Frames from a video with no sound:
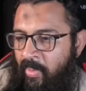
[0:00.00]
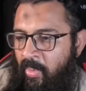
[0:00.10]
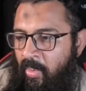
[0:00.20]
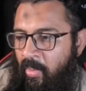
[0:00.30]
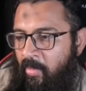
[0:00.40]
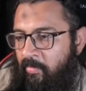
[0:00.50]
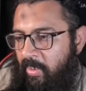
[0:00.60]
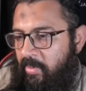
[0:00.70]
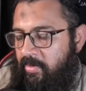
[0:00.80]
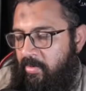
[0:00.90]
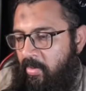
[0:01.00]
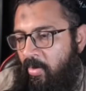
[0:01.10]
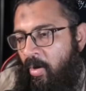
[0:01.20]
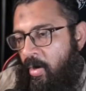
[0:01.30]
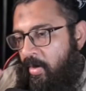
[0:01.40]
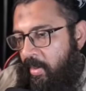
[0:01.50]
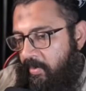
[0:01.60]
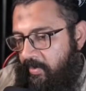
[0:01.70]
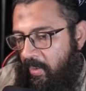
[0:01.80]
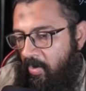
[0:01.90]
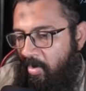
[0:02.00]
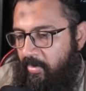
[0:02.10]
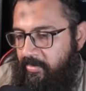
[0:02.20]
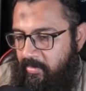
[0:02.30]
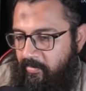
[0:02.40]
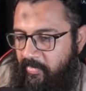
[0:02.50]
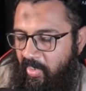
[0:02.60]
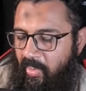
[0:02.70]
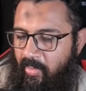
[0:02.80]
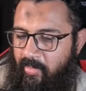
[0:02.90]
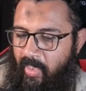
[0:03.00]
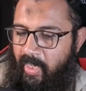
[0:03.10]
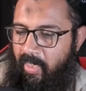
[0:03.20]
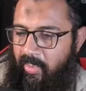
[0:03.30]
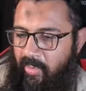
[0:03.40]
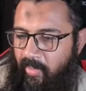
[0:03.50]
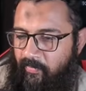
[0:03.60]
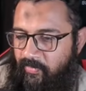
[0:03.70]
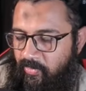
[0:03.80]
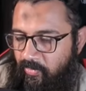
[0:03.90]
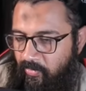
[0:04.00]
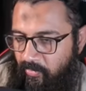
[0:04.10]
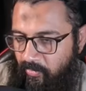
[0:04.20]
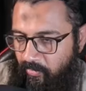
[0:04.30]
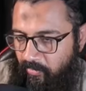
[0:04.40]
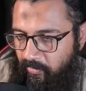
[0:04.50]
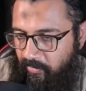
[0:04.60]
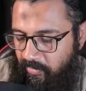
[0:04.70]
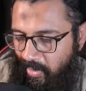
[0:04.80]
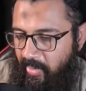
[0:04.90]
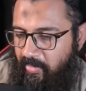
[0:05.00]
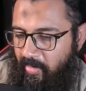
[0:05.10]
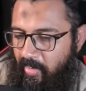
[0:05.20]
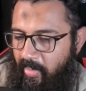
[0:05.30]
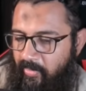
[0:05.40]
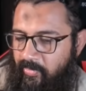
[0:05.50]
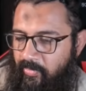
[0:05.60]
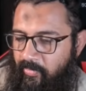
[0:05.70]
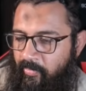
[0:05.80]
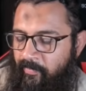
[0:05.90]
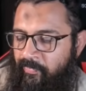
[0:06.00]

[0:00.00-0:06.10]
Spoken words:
because Claude is an awesome thing that if you share the issue,